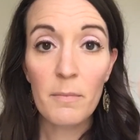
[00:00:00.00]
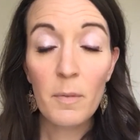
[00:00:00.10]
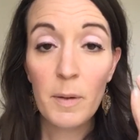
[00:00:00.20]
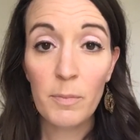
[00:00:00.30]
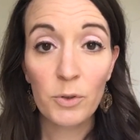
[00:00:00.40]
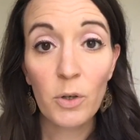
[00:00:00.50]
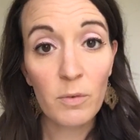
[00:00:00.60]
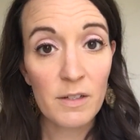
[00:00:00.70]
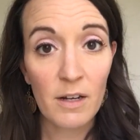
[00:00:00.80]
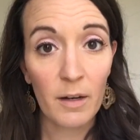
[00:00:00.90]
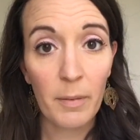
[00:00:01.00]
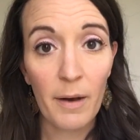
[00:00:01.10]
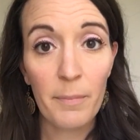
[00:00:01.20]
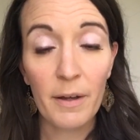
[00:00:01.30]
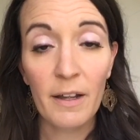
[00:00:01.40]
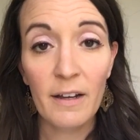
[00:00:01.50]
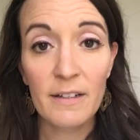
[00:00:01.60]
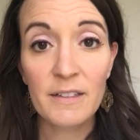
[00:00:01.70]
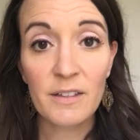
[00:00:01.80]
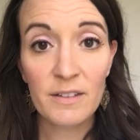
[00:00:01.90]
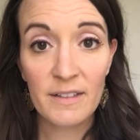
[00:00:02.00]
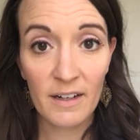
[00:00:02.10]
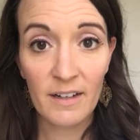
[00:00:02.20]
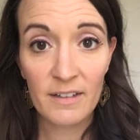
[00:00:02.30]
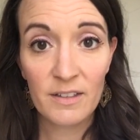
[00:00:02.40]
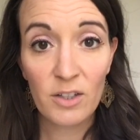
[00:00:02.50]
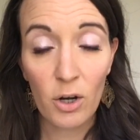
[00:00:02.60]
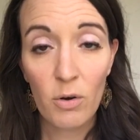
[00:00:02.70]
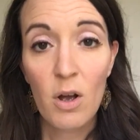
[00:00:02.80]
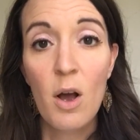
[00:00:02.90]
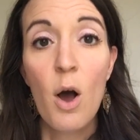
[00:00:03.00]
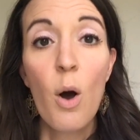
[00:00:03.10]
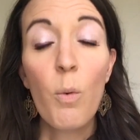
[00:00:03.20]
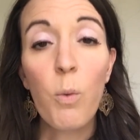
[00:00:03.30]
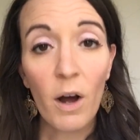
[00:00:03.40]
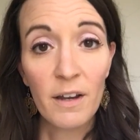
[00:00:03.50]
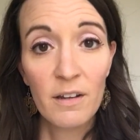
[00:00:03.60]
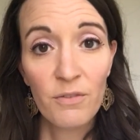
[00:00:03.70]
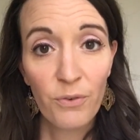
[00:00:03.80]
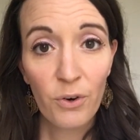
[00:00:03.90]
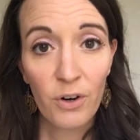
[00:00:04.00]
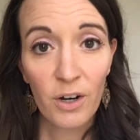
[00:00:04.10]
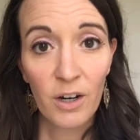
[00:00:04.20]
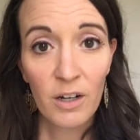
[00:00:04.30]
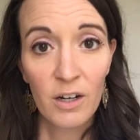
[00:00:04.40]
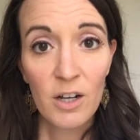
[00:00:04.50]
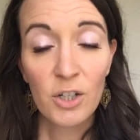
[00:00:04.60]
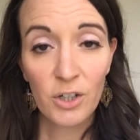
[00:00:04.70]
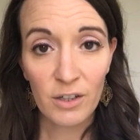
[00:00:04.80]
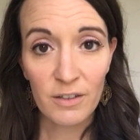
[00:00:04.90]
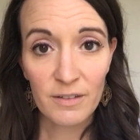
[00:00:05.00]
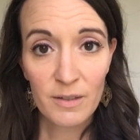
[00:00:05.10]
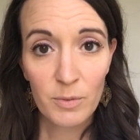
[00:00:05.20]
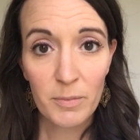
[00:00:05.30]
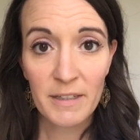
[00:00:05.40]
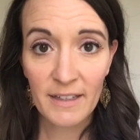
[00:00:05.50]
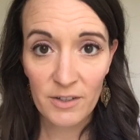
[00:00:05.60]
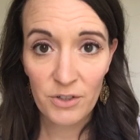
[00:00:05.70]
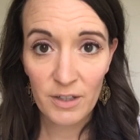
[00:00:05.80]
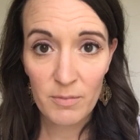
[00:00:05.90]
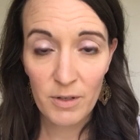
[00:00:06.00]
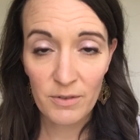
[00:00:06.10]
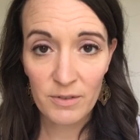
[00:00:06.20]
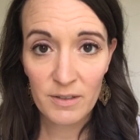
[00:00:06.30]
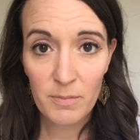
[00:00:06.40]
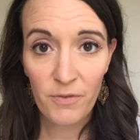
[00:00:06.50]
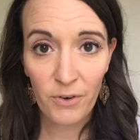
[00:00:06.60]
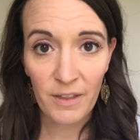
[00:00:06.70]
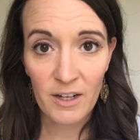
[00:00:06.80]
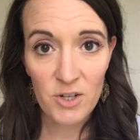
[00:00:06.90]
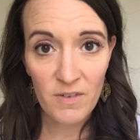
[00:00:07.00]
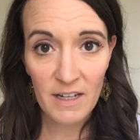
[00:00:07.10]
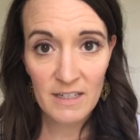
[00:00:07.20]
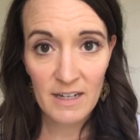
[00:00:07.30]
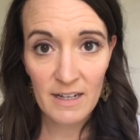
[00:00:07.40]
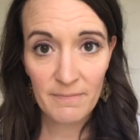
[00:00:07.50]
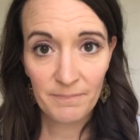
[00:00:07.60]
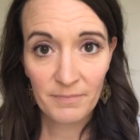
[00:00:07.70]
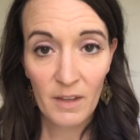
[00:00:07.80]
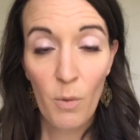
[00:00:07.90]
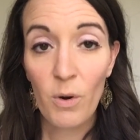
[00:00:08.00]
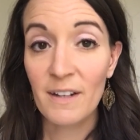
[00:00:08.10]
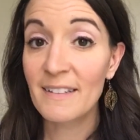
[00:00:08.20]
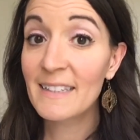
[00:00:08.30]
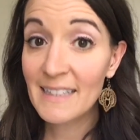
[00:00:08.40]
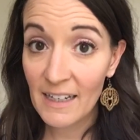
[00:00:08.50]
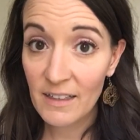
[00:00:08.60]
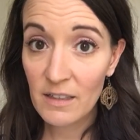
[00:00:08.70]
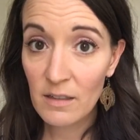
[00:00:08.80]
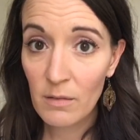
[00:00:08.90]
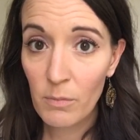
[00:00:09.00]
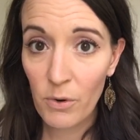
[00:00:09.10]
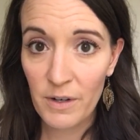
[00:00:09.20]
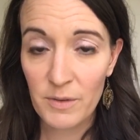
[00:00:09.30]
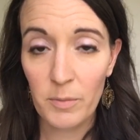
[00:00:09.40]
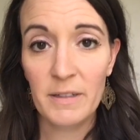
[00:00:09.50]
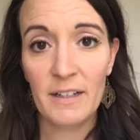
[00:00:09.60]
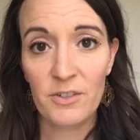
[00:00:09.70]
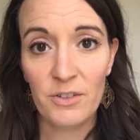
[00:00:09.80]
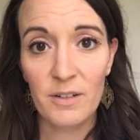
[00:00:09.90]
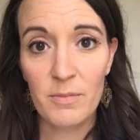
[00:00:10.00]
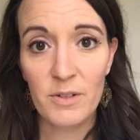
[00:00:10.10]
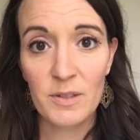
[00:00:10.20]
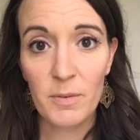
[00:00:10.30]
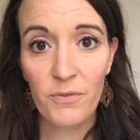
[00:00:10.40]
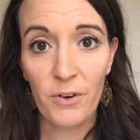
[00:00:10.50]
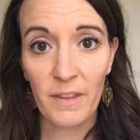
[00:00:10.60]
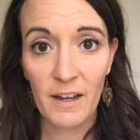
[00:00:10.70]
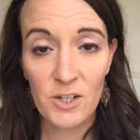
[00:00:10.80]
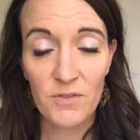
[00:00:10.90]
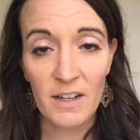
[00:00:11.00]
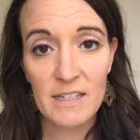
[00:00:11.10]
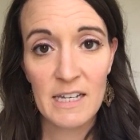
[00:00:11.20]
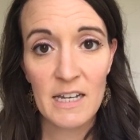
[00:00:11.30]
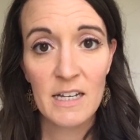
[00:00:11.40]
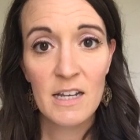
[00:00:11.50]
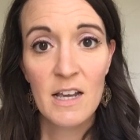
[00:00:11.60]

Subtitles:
people don't want to talk about, but it's serious. So 1 in 4 girls will be sexually abused before the age of 18. 1 in 6 boys will be sexually abused before the age of 18.